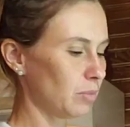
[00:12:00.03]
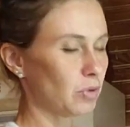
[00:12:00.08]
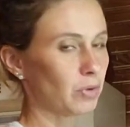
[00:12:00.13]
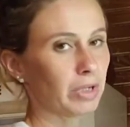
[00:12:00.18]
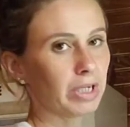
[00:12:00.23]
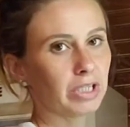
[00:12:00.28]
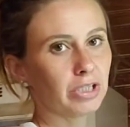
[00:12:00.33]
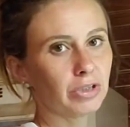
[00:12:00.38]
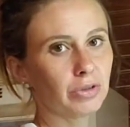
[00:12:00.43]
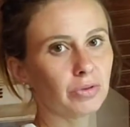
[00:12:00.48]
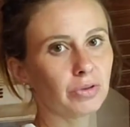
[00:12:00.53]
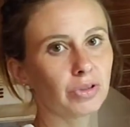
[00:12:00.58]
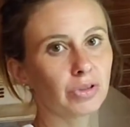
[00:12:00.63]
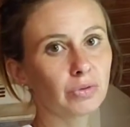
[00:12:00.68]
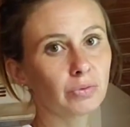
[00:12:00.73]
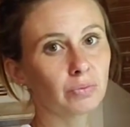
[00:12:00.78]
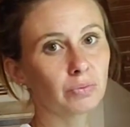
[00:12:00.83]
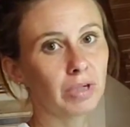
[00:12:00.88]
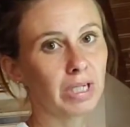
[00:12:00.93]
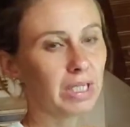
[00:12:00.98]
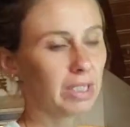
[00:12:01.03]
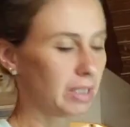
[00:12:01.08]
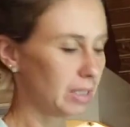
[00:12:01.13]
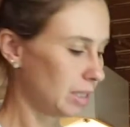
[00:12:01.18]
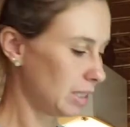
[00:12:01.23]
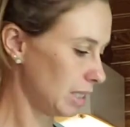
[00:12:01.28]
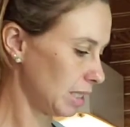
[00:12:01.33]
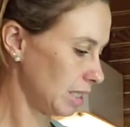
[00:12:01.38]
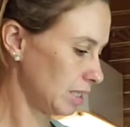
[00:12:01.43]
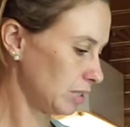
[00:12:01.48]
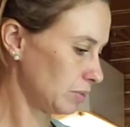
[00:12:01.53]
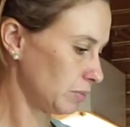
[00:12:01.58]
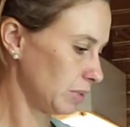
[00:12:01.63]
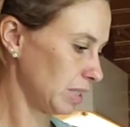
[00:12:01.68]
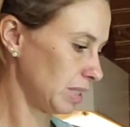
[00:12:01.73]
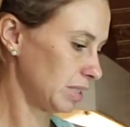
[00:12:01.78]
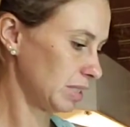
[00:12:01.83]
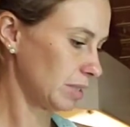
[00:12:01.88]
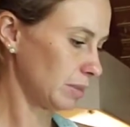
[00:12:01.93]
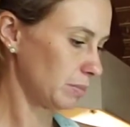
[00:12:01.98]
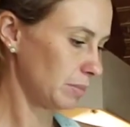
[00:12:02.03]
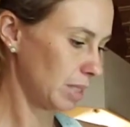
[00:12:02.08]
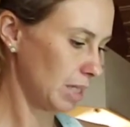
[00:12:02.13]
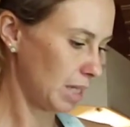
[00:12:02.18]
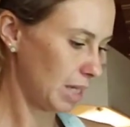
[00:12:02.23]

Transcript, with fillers: going to sweeten this with some